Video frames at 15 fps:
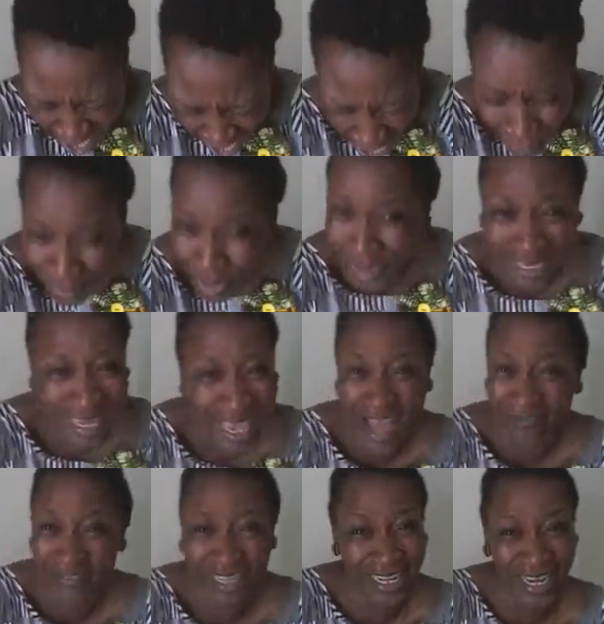I'm only
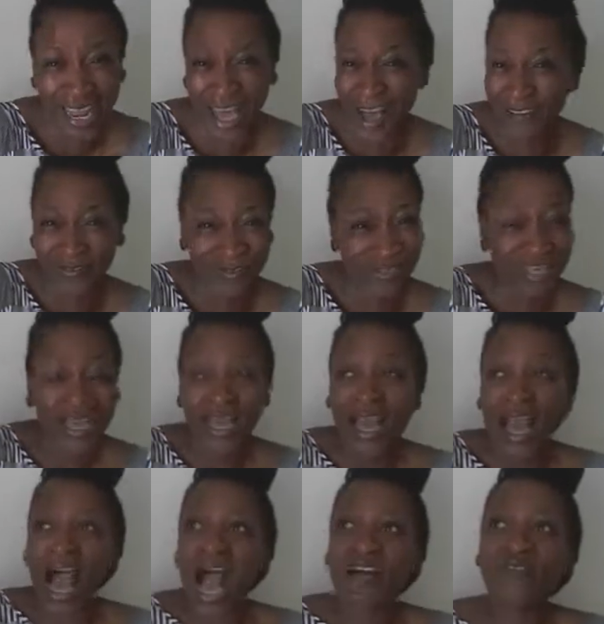having a laugh.
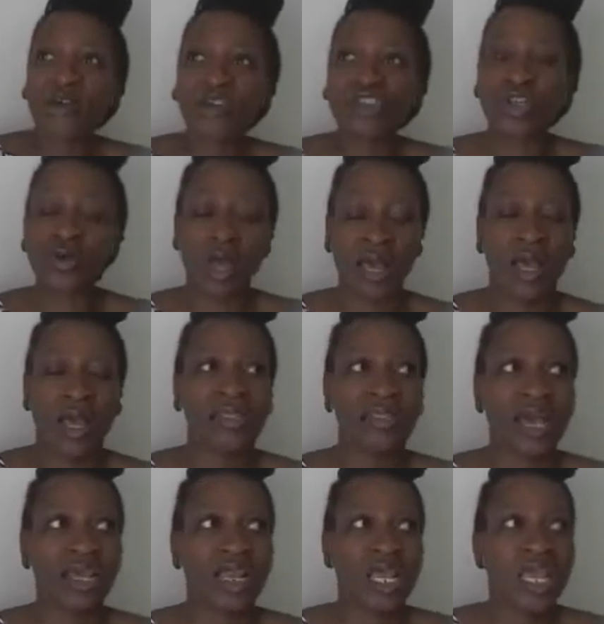I've also heard
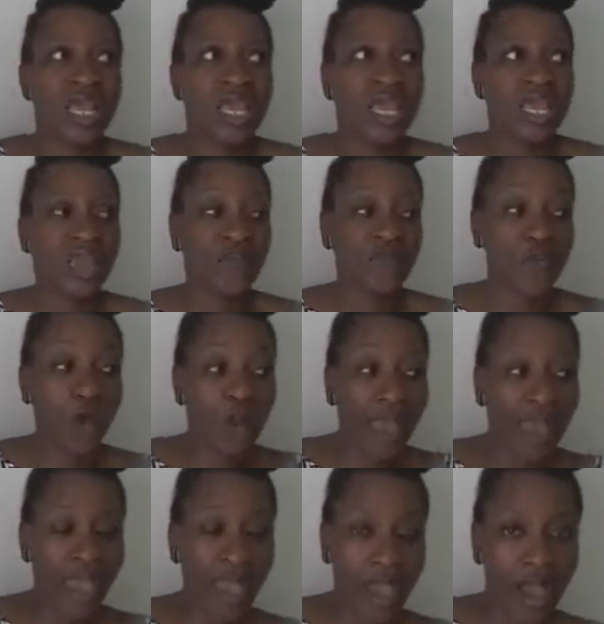that if your
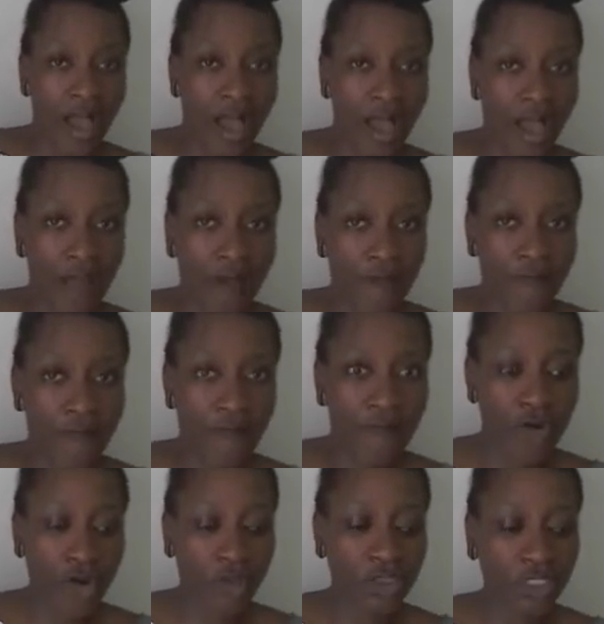hair
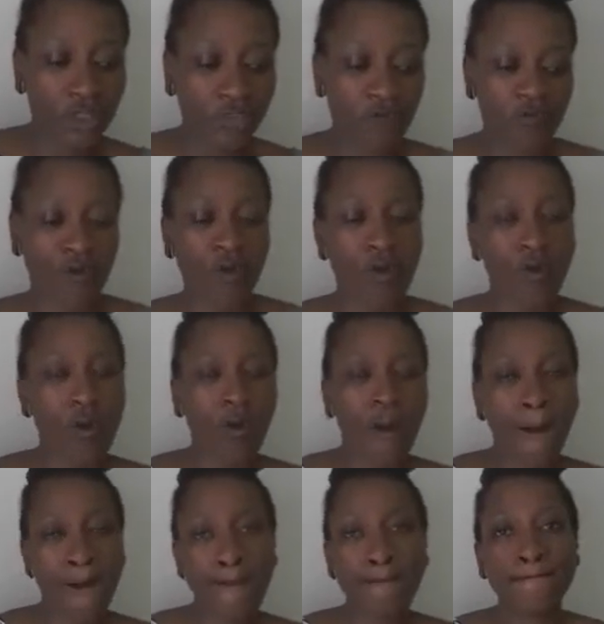falls on the floor,
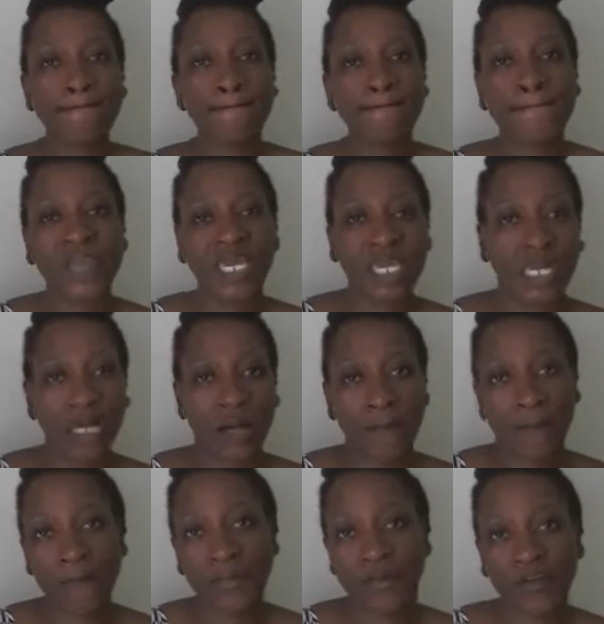pick it up,
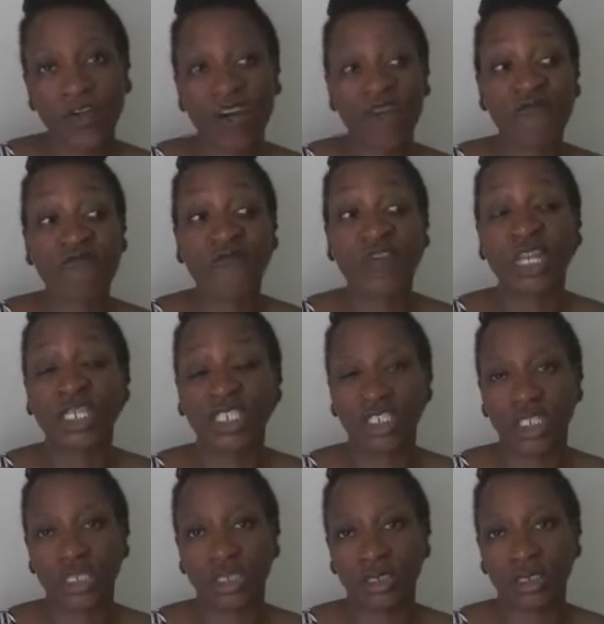flush
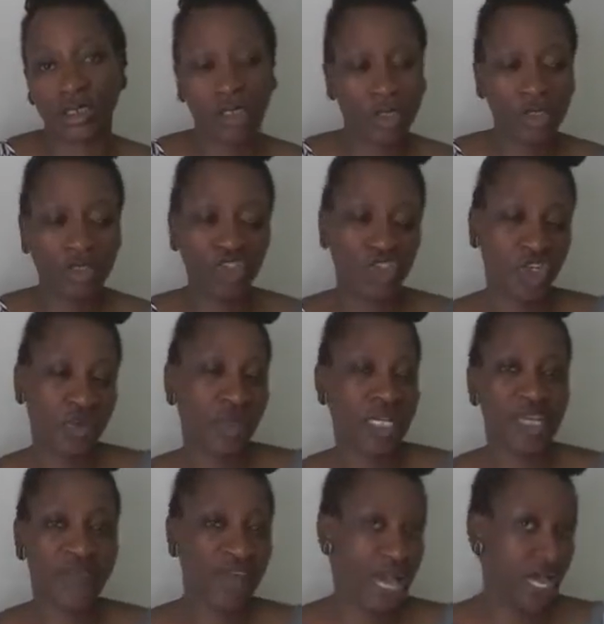it. Don't
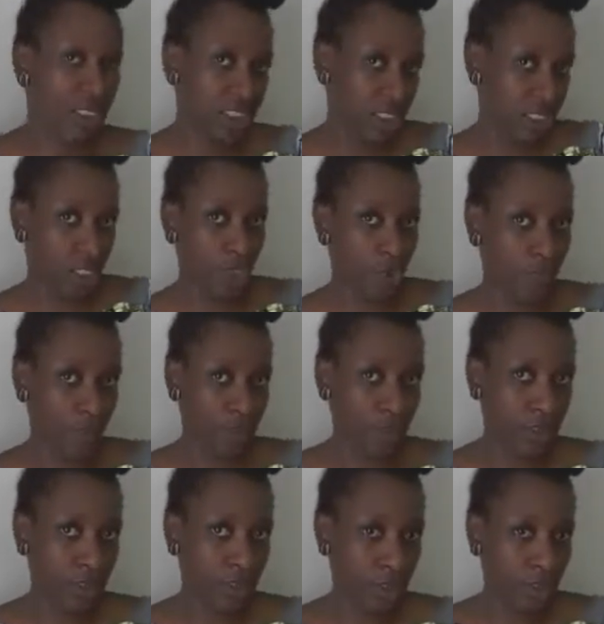leave it out in the
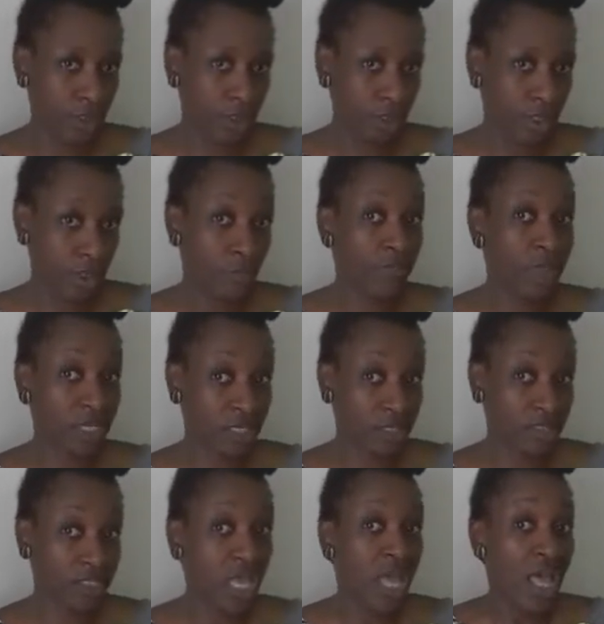open,
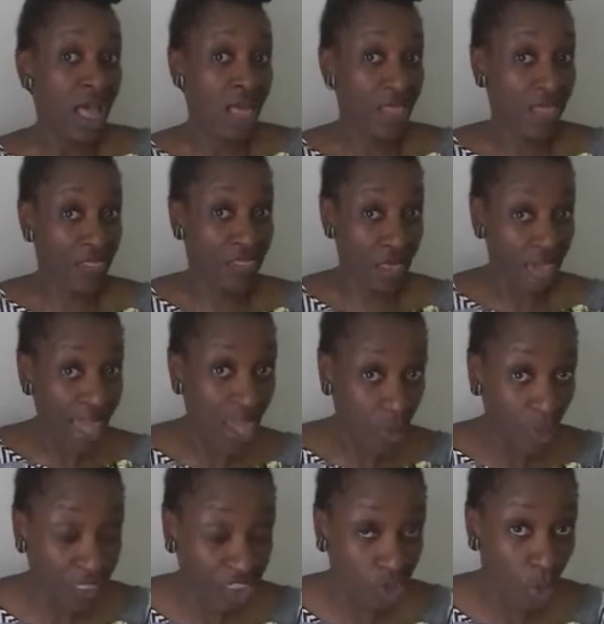because the hair
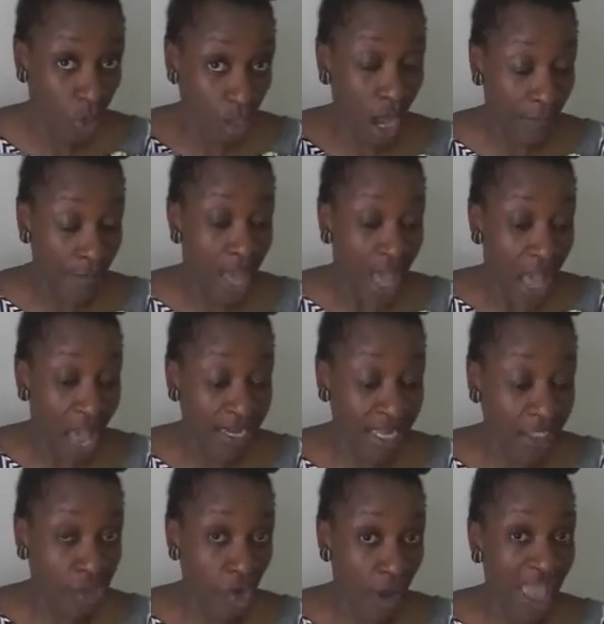witch will come and
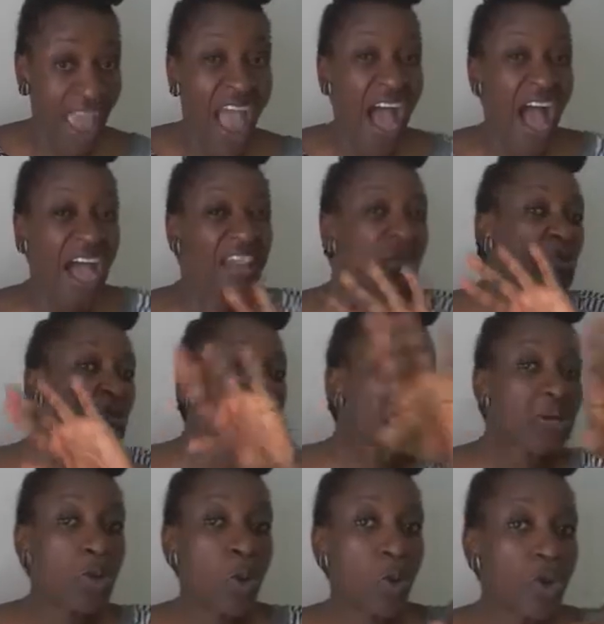get your hair and they will
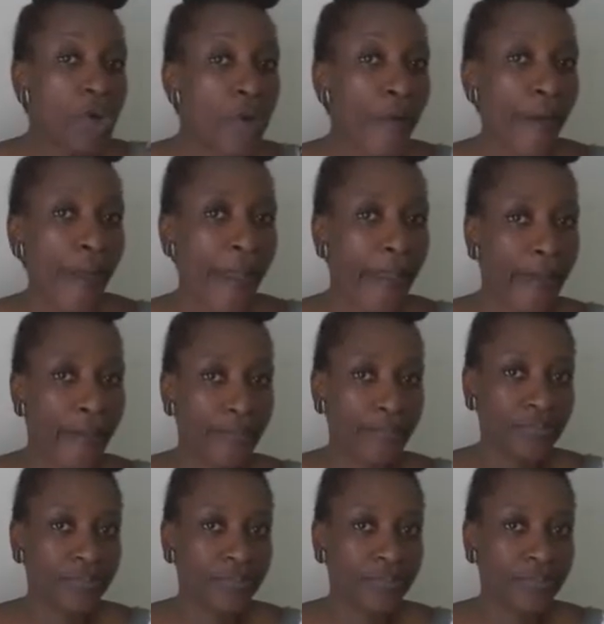take all your hair